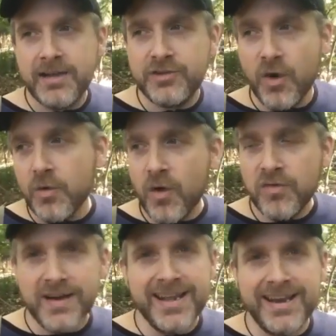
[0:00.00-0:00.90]
I don't
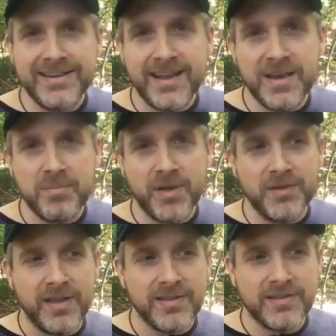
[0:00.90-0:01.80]
know if I'm going to get into any
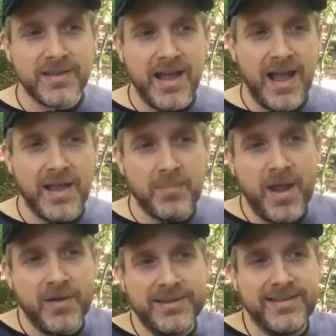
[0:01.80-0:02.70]
buildings. I,
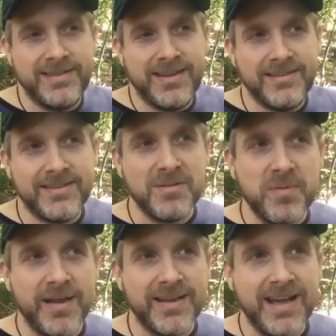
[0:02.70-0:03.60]
apparently it's
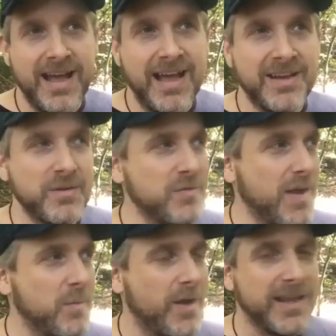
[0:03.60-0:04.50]
easy, but I, I don't know
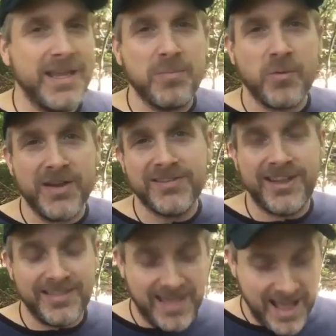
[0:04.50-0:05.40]
if I want to keep
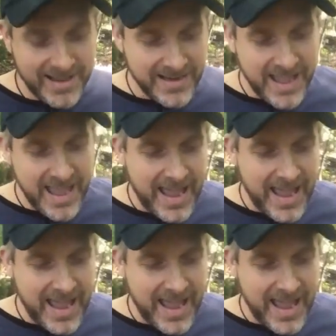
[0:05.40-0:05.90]
risking that.